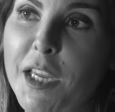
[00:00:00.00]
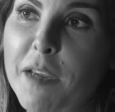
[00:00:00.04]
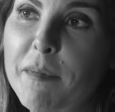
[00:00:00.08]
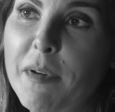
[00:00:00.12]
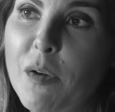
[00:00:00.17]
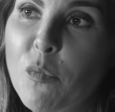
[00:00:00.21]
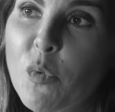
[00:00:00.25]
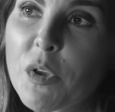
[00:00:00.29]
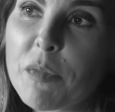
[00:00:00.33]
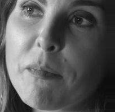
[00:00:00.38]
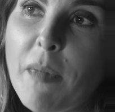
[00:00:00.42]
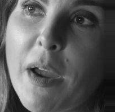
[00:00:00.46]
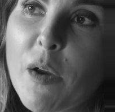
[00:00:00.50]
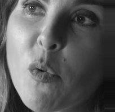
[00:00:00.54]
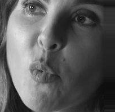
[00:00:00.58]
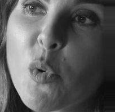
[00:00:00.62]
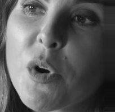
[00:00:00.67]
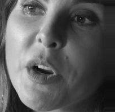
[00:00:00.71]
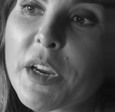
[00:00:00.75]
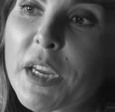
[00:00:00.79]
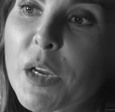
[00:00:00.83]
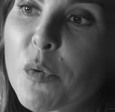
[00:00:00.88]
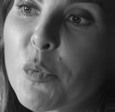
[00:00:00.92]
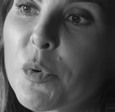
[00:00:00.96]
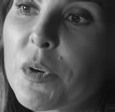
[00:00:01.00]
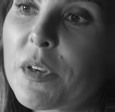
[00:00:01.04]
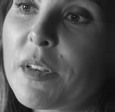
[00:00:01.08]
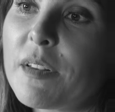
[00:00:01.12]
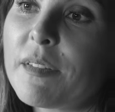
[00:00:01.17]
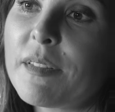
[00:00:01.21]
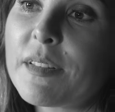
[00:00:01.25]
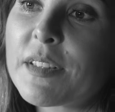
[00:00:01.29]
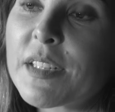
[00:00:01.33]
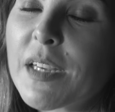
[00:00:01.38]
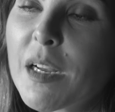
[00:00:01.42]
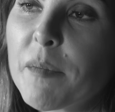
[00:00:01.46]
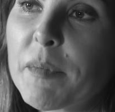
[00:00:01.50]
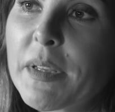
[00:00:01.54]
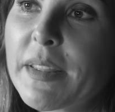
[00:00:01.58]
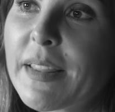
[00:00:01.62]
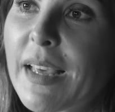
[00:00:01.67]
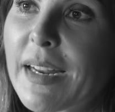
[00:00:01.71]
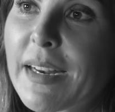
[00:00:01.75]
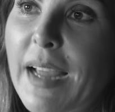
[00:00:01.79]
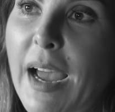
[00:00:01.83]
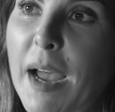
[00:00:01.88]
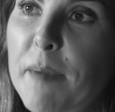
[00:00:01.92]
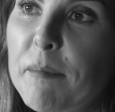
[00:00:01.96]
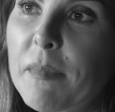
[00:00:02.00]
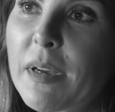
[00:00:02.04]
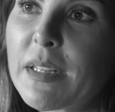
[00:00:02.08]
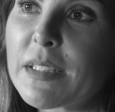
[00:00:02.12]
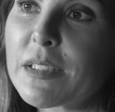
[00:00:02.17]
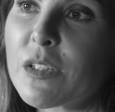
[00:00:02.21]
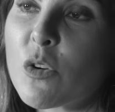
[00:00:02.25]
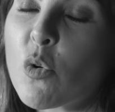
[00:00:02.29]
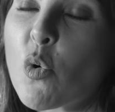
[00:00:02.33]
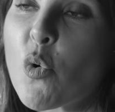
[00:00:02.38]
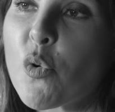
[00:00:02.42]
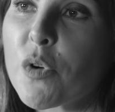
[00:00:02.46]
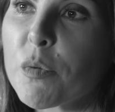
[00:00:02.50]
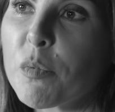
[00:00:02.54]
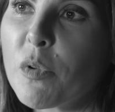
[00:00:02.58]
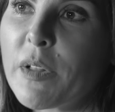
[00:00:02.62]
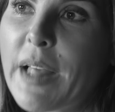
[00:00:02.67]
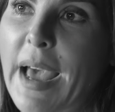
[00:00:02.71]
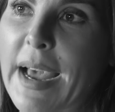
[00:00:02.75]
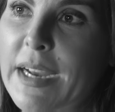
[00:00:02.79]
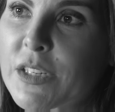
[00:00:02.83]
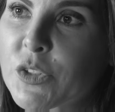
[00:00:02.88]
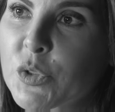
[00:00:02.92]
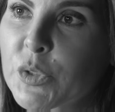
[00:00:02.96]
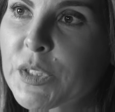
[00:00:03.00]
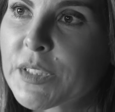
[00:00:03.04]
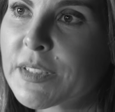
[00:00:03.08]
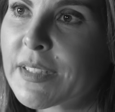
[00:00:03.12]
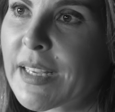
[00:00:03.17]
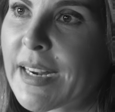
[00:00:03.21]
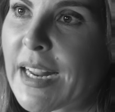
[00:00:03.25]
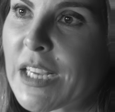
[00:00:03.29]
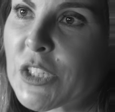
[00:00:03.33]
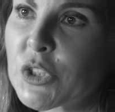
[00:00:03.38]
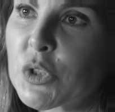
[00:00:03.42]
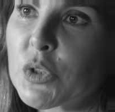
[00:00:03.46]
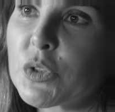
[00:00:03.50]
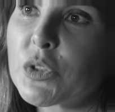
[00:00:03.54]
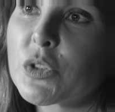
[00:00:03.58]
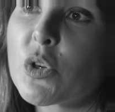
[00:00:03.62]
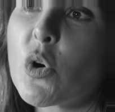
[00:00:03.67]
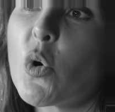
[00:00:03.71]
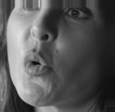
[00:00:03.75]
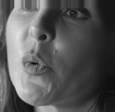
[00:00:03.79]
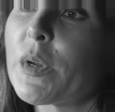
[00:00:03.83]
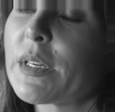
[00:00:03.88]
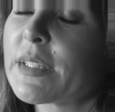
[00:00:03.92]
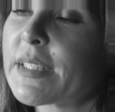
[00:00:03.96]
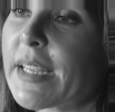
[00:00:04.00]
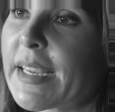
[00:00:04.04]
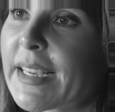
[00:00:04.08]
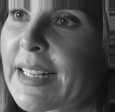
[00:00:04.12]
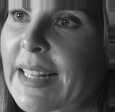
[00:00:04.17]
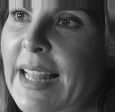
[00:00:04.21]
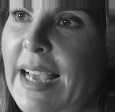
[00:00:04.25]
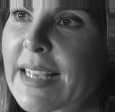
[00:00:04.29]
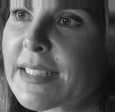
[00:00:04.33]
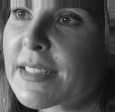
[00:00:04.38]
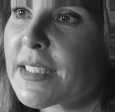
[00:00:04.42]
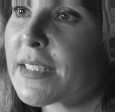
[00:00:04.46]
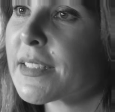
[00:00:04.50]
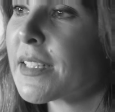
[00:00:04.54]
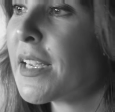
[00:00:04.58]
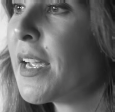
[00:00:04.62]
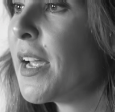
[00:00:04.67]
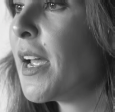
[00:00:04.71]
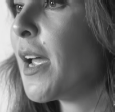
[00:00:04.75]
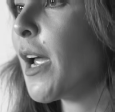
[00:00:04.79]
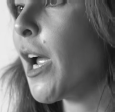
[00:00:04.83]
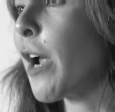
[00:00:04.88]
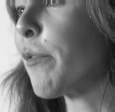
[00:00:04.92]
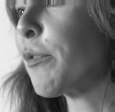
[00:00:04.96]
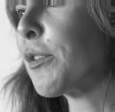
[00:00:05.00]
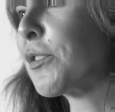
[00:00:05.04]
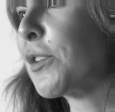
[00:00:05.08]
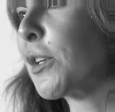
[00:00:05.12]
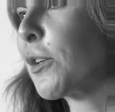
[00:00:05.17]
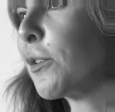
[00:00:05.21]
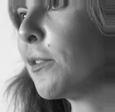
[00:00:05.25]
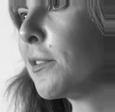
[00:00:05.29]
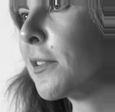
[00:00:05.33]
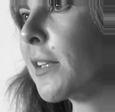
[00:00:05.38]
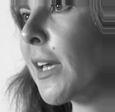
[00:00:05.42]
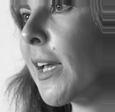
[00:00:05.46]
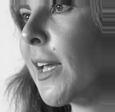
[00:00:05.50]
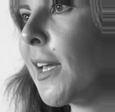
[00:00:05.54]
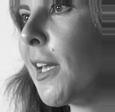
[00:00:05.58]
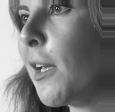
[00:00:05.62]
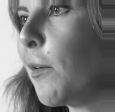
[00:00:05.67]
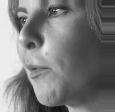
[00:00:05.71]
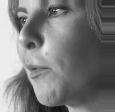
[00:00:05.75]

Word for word: even with my work, he would tell me that I'm a horrible actress, that I should go and take classes. Every single day, he